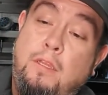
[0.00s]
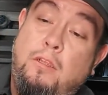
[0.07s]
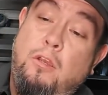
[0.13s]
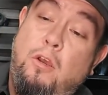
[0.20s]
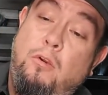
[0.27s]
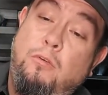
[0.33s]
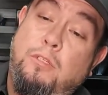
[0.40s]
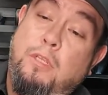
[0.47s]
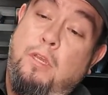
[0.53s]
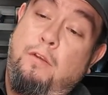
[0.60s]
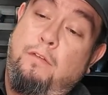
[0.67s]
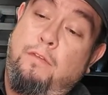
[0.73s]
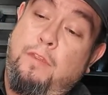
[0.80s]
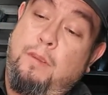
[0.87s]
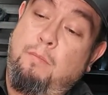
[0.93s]
coat
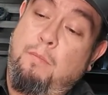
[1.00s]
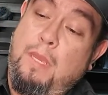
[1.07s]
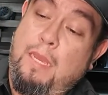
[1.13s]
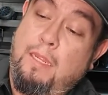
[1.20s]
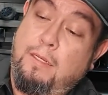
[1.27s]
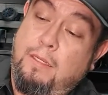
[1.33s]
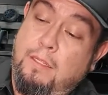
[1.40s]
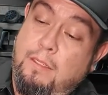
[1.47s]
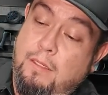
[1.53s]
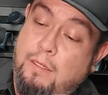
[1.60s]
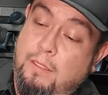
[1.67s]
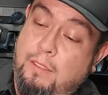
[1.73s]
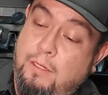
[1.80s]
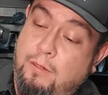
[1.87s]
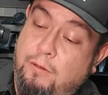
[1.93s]
of the matte
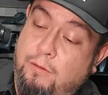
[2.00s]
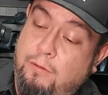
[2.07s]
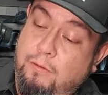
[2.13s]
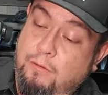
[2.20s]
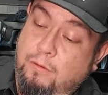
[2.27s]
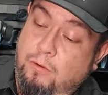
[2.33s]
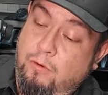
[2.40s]
clear